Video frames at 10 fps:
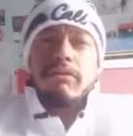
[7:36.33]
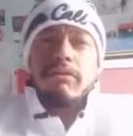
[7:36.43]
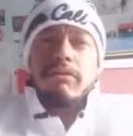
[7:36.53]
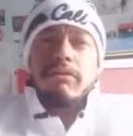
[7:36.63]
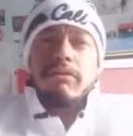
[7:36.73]

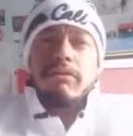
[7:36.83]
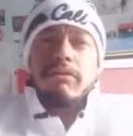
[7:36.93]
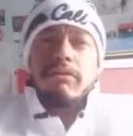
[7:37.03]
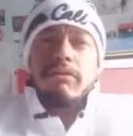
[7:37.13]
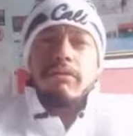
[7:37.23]

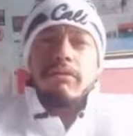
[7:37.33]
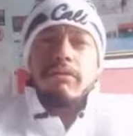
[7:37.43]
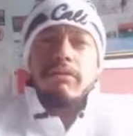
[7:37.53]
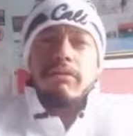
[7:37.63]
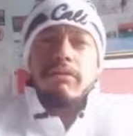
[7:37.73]

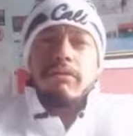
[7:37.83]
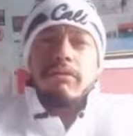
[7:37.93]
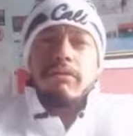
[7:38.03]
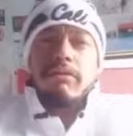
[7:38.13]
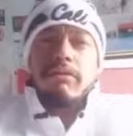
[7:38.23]

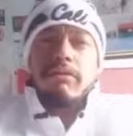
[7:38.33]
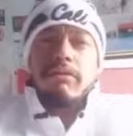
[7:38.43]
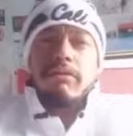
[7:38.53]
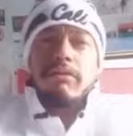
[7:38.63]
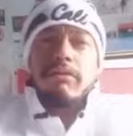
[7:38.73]

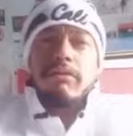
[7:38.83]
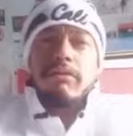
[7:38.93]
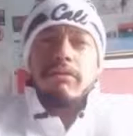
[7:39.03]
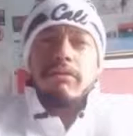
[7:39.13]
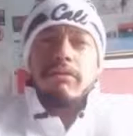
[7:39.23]

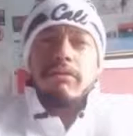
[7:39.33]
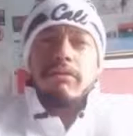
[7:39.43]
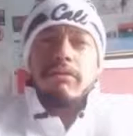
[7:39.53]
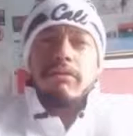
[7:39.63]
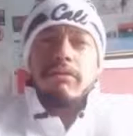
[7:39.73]

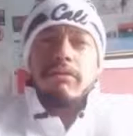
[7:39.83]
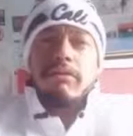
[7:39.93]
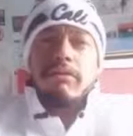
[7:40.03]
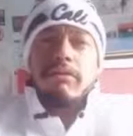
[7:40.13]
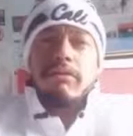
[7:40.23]

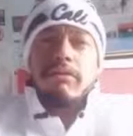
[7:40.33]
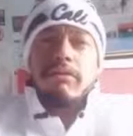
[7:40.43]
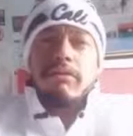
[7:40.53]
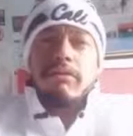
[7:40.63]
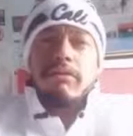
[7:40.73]

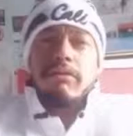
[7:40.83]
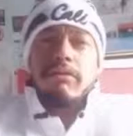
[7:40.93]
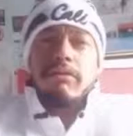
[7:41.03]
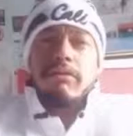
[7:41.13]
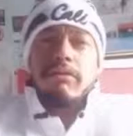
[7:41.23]

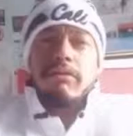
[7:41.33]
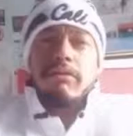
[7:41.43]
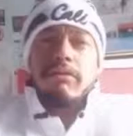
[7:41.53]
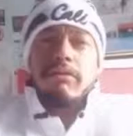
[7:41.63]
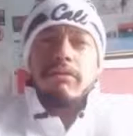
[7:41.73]

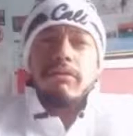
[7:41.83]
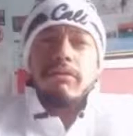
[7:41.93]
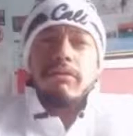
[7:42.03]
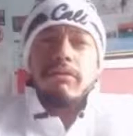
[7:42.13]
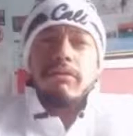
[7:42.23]

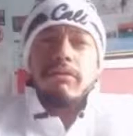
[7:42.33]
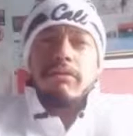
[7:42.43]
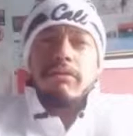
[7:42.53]
(silence)